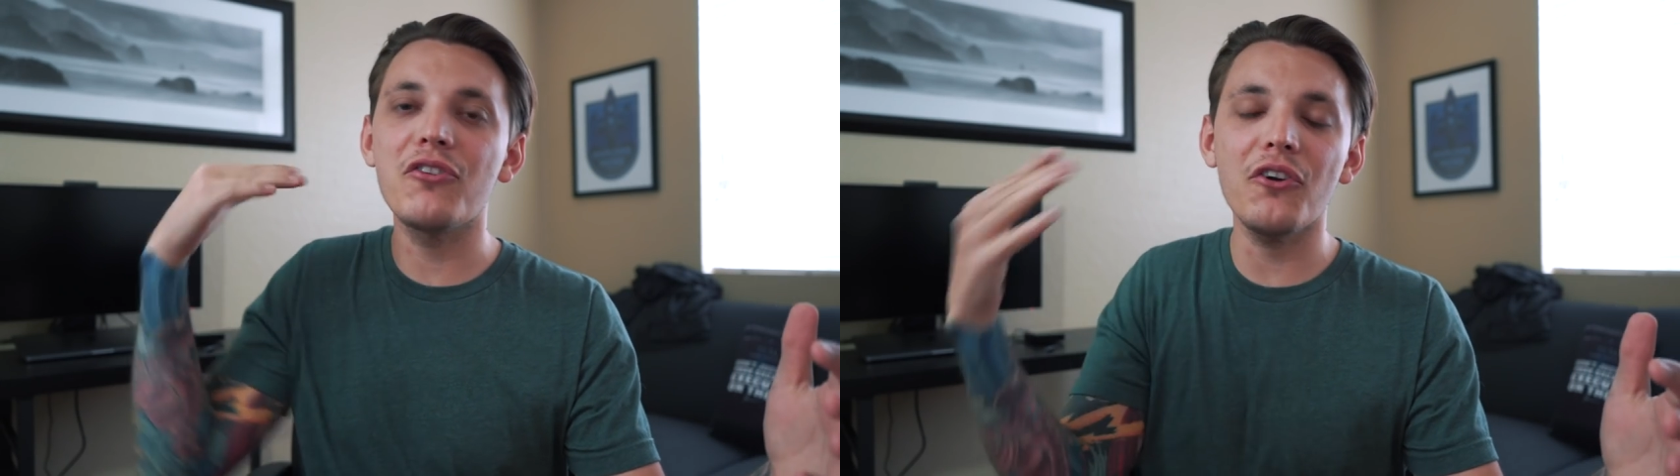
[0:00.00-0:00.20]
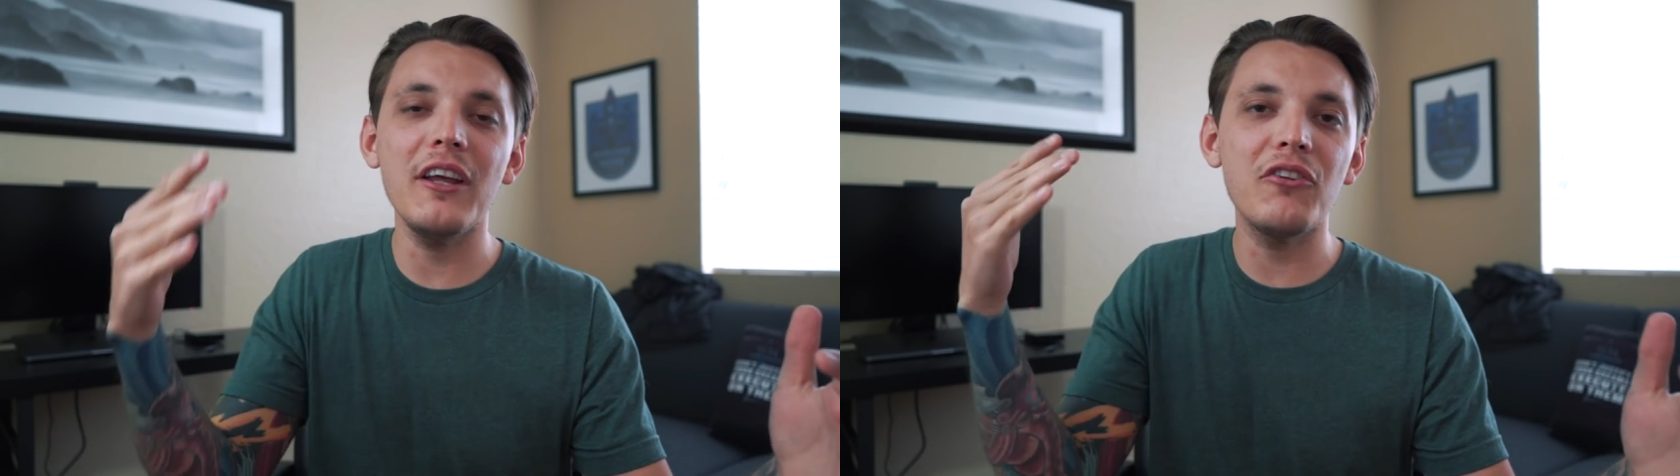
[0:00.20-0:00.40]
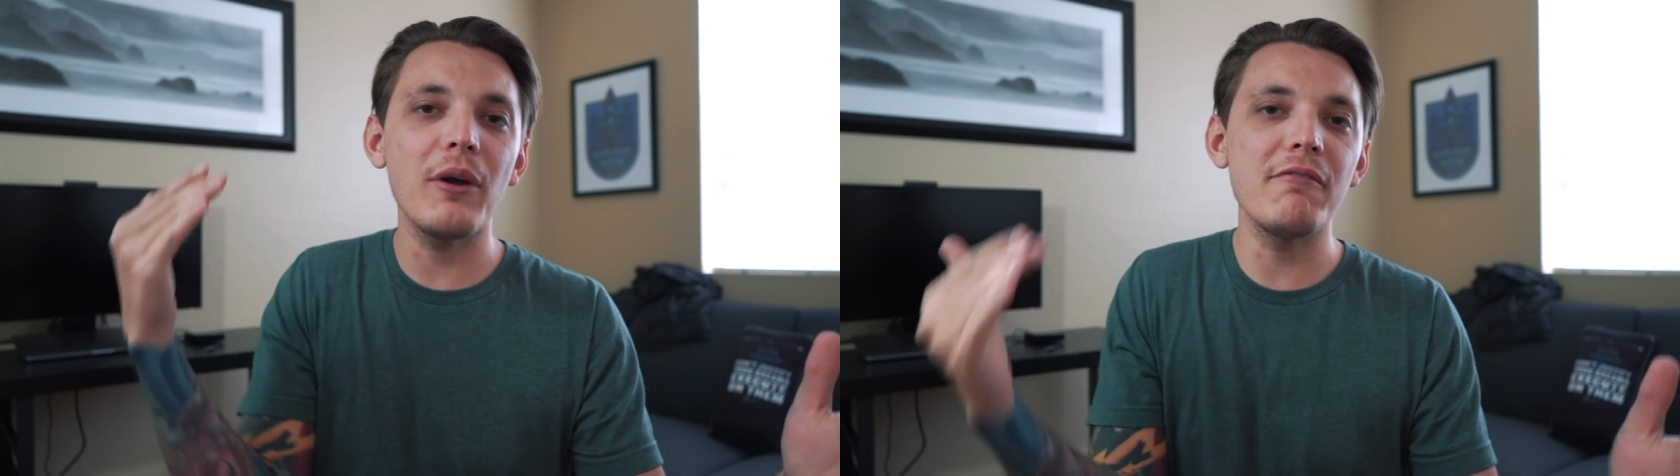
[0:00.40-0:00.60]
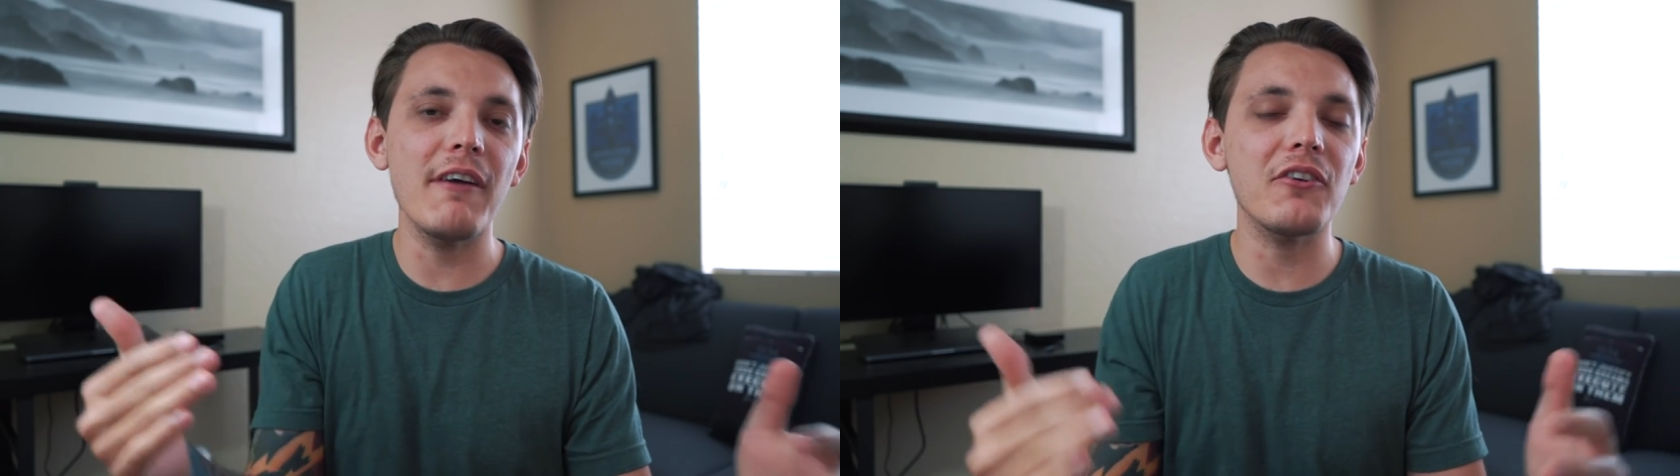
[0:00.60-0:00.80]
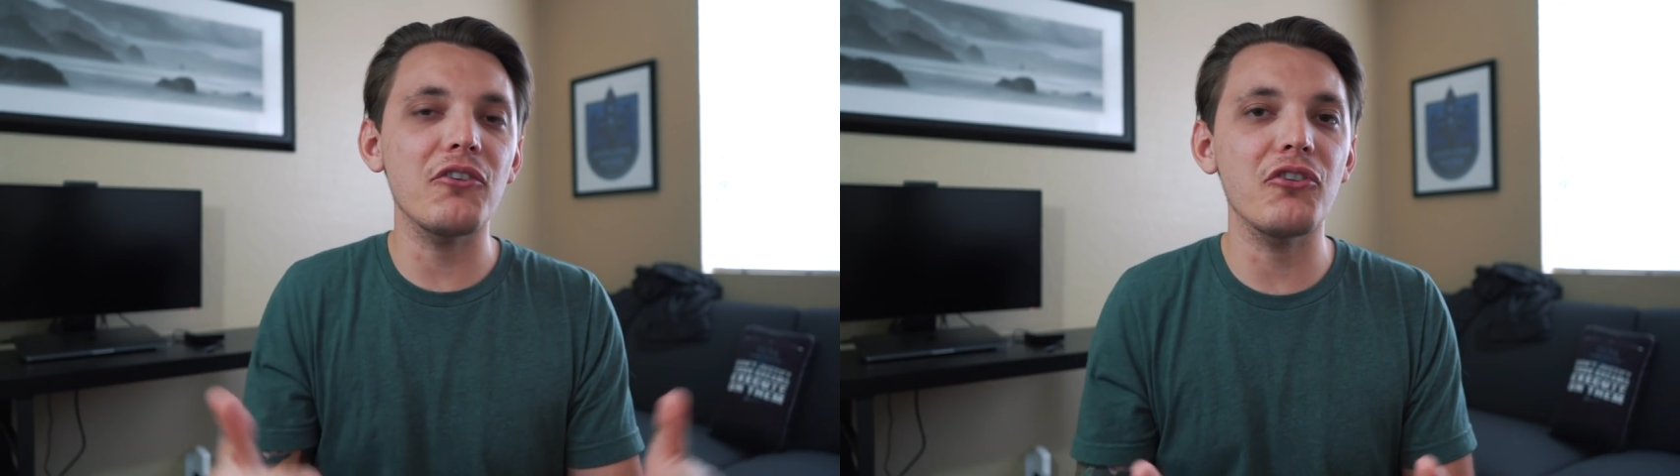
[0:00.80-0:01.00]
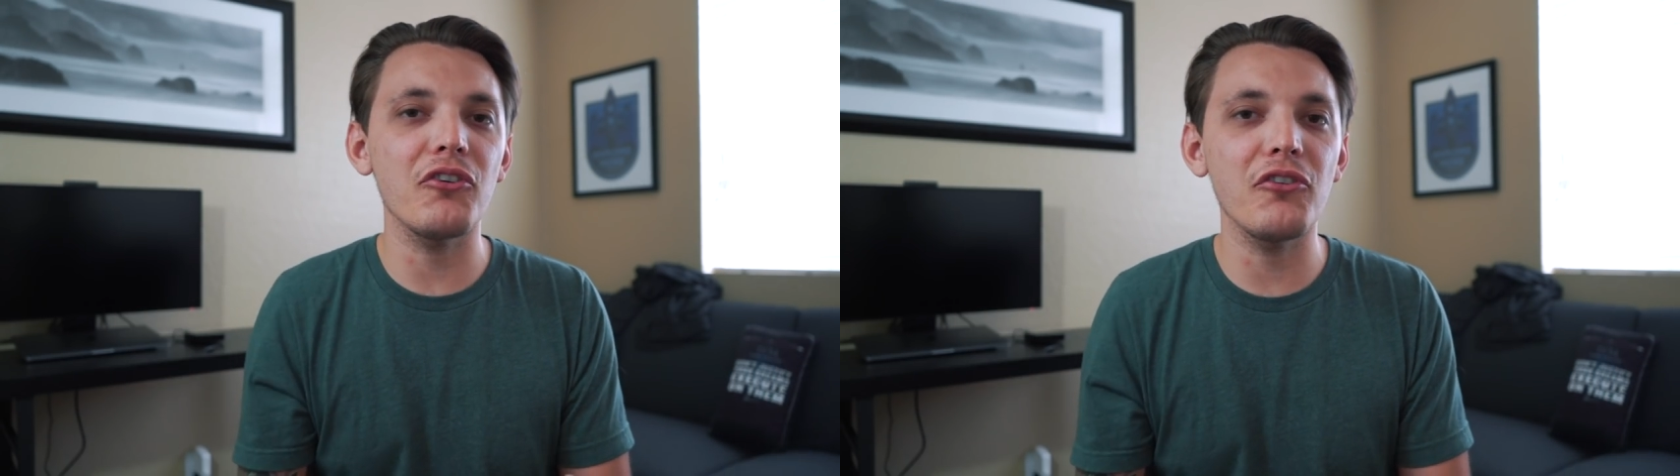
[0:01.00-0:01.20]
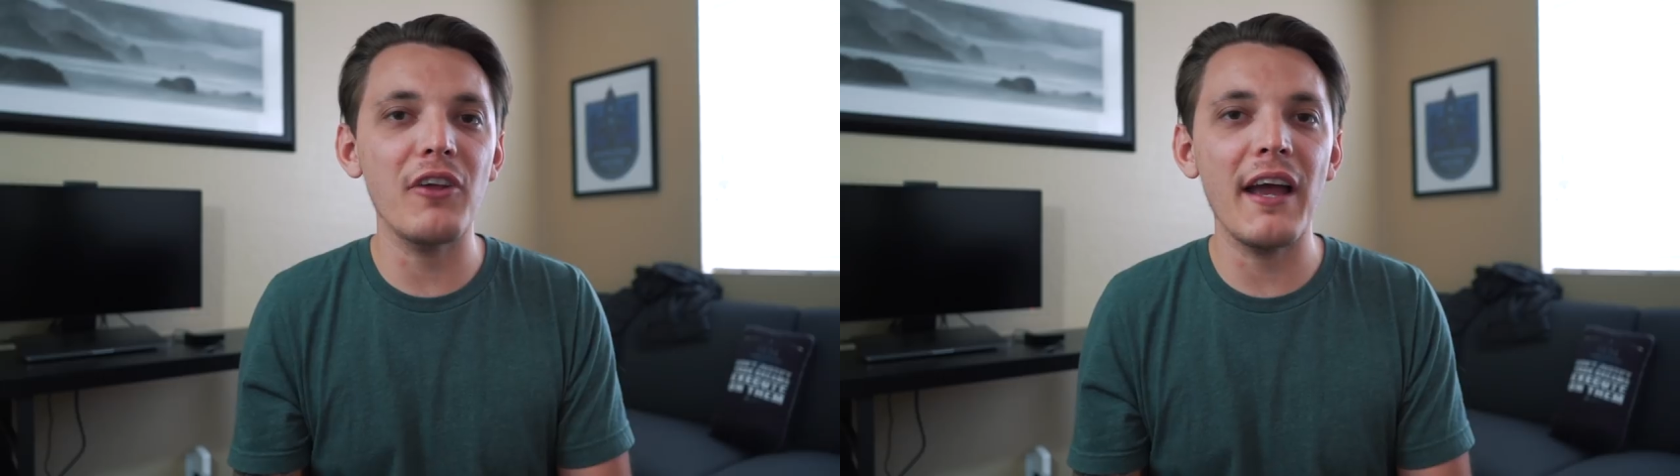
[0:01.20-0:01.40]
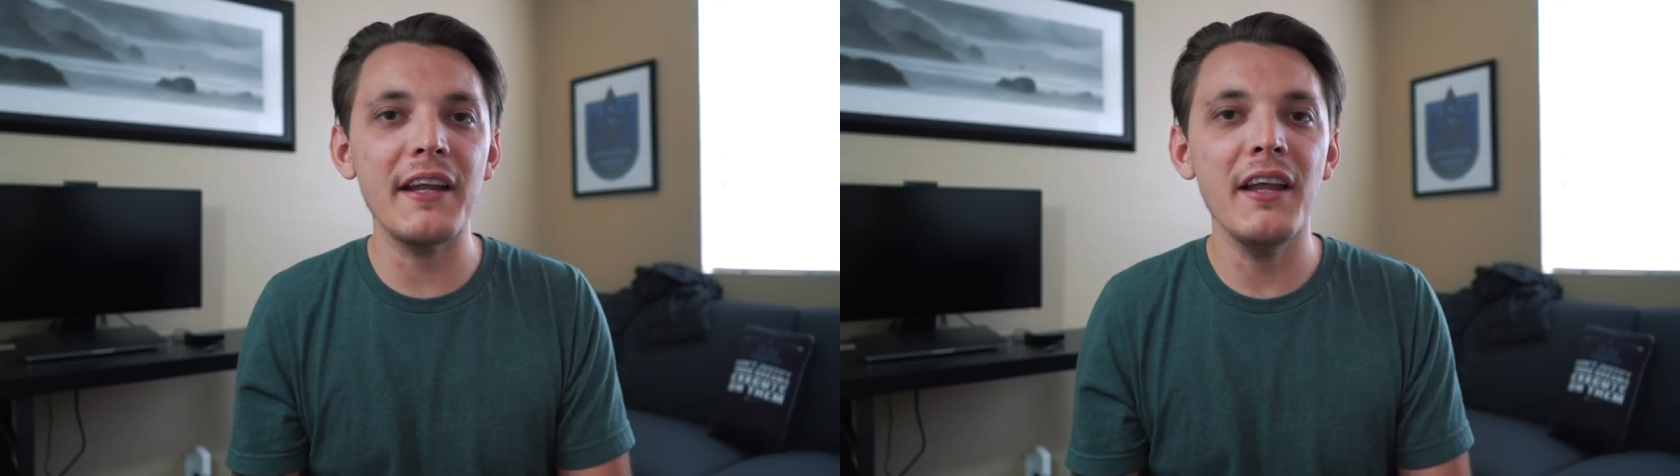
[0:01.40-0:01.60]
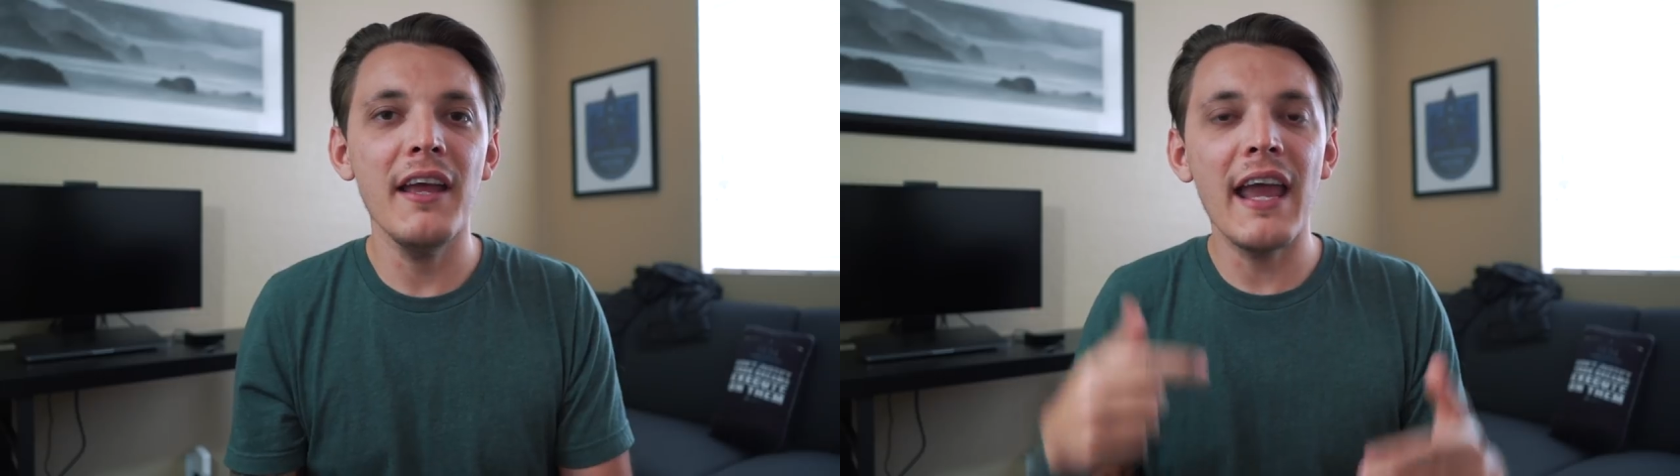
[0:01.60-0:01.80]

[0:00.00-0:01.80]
turned it into a vector shirt design,